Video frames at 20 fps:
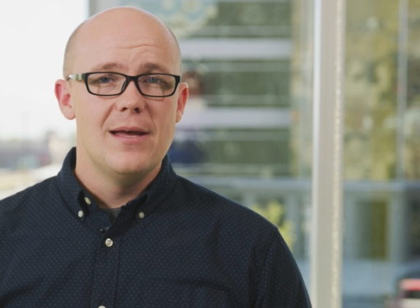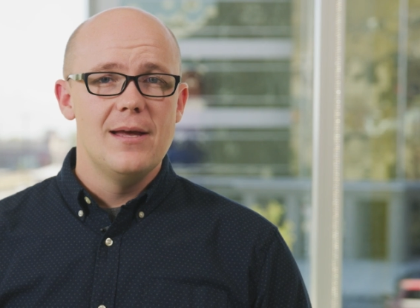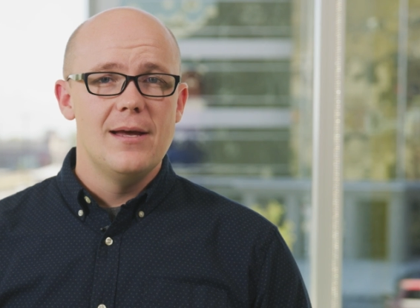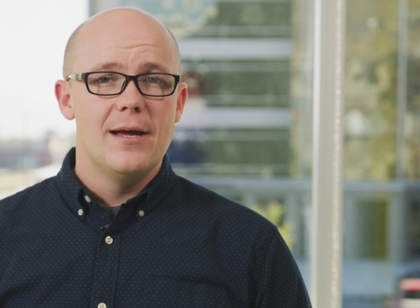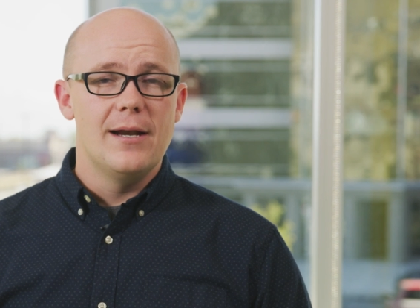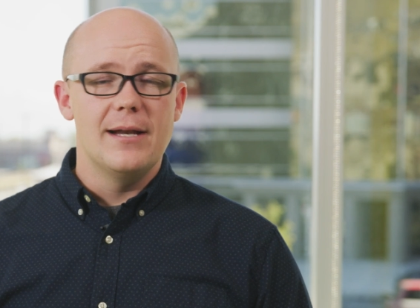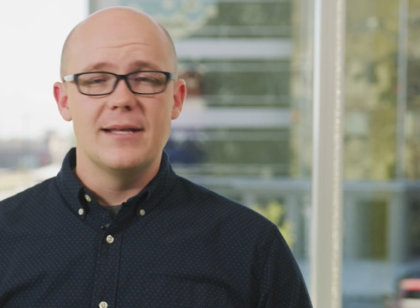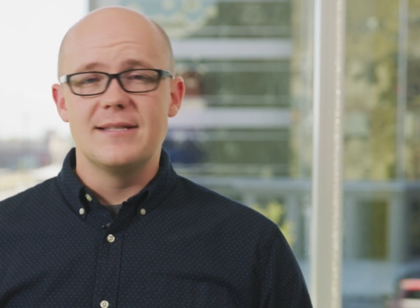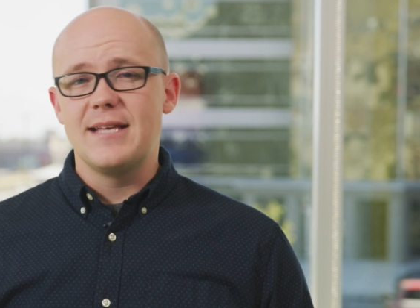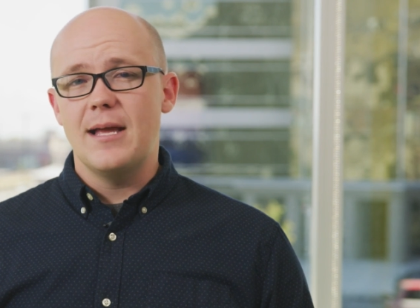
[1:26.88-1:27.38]

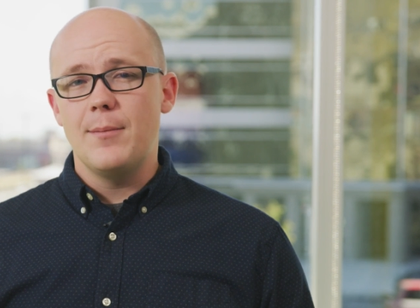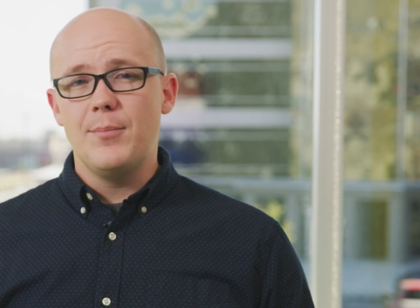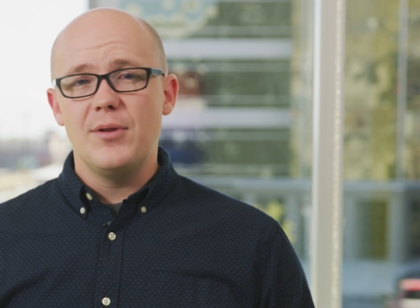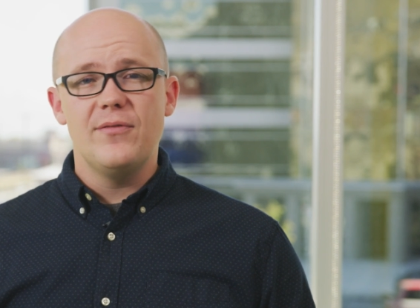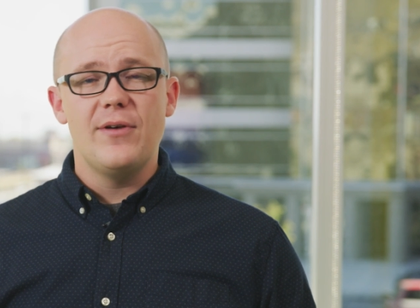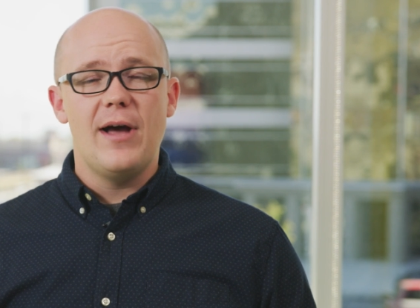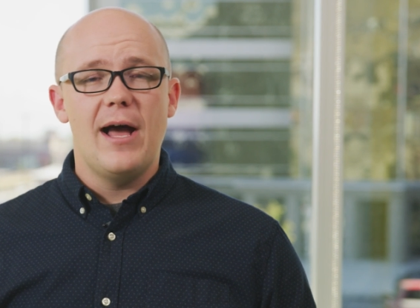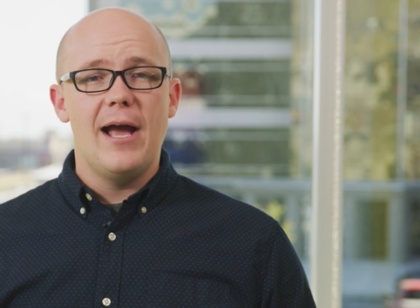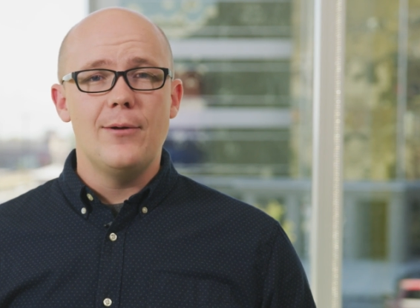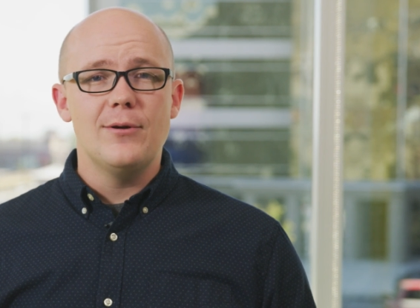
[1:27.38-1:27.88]
An example
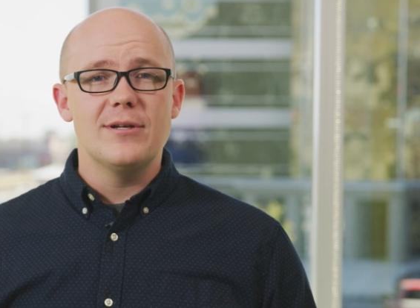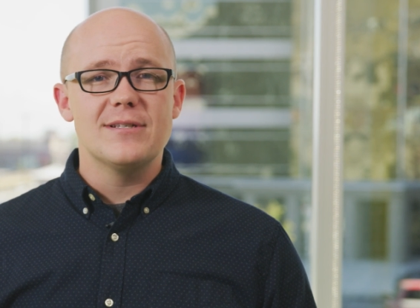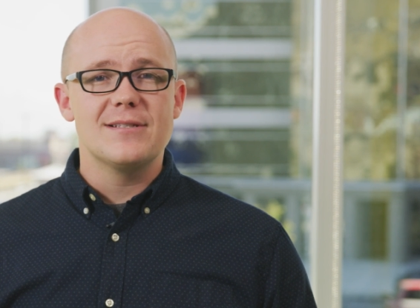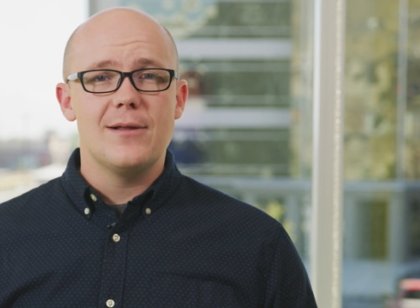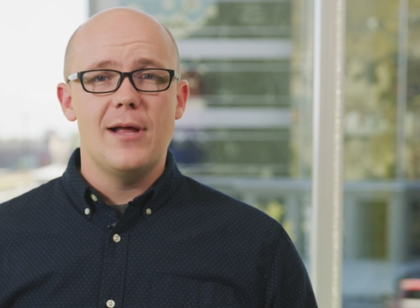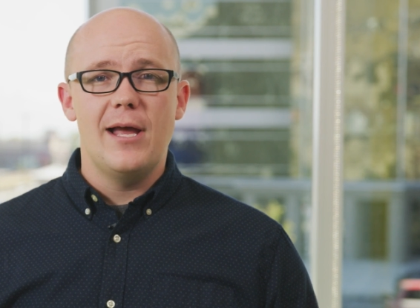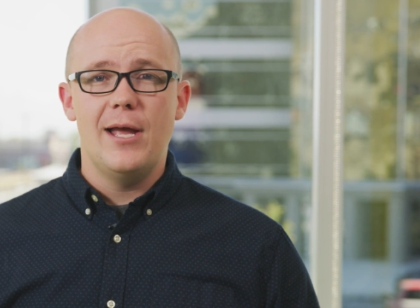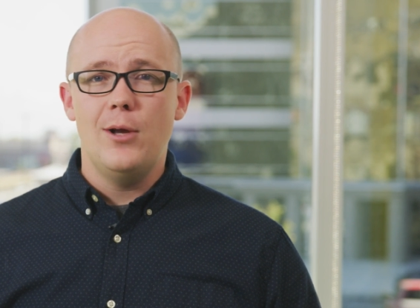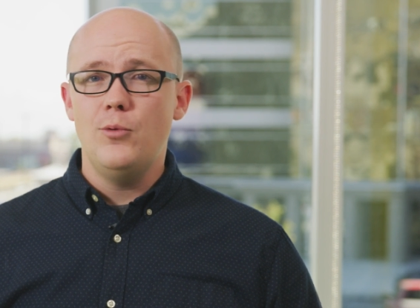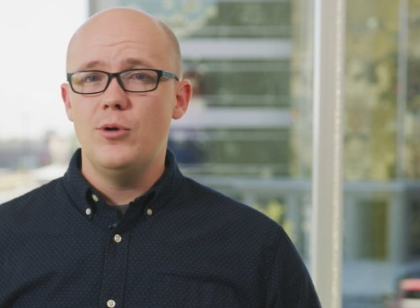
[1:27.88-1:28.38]
of a high-risk
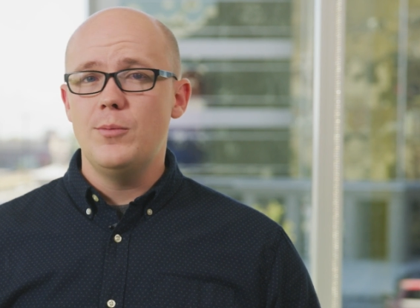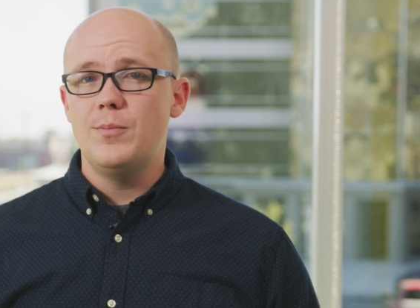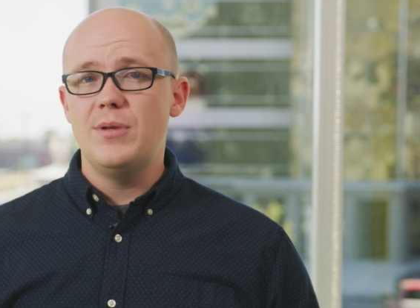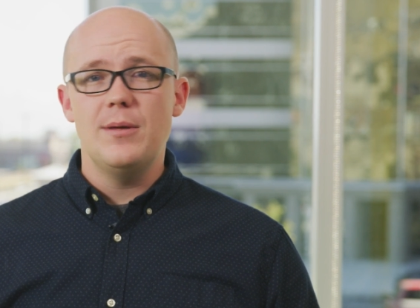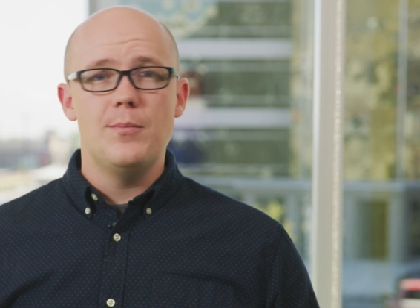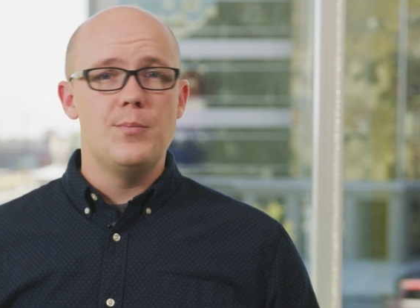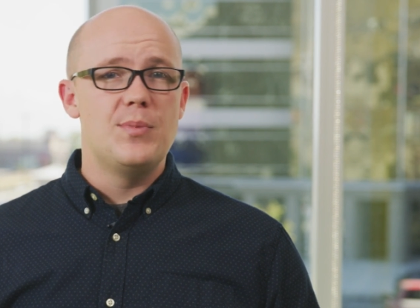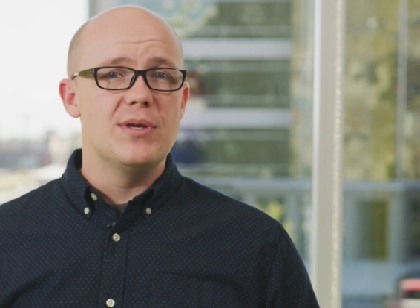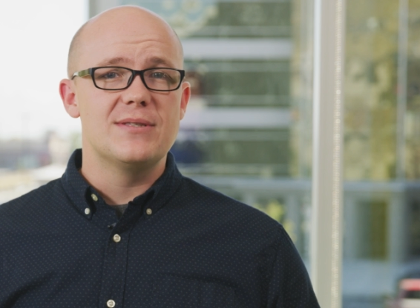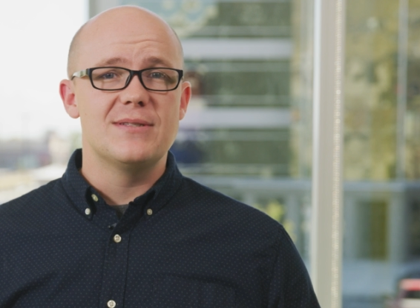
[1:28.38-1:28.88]
client would
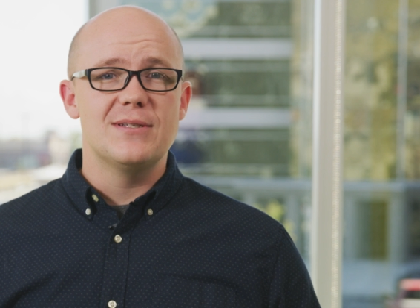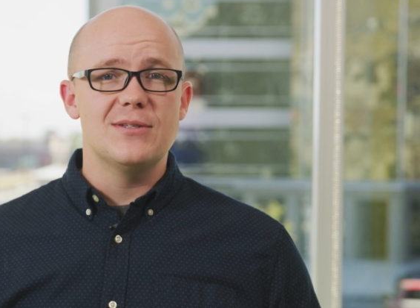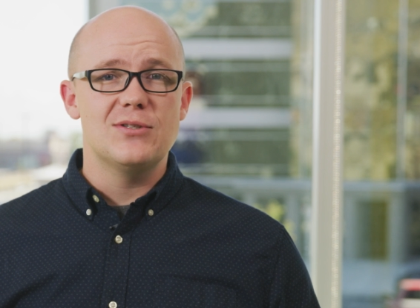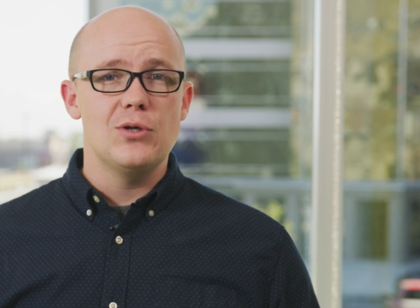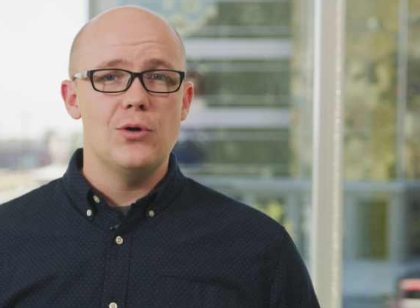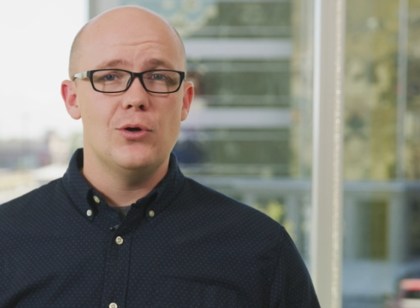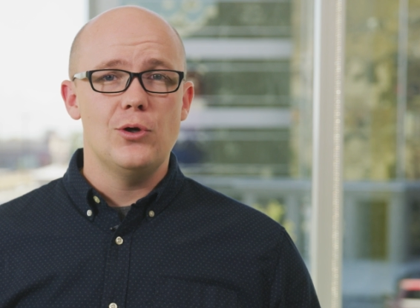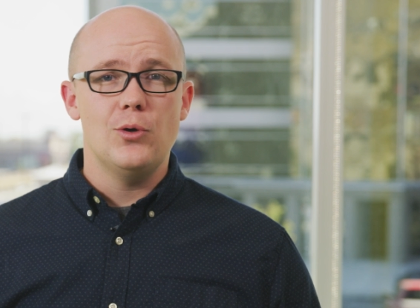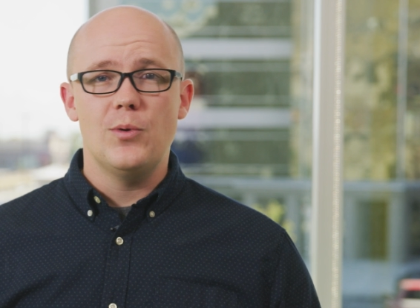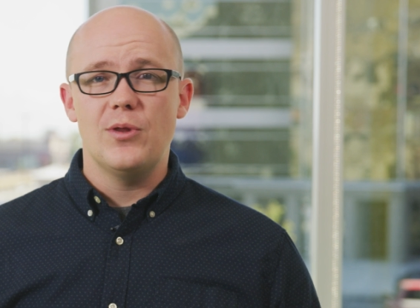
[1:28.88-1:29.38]
be a
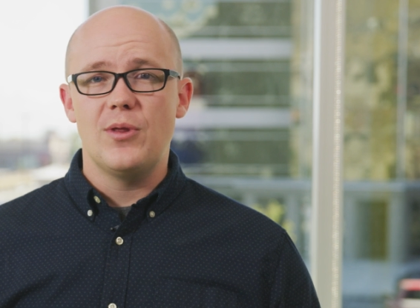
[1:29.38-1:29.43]
business owner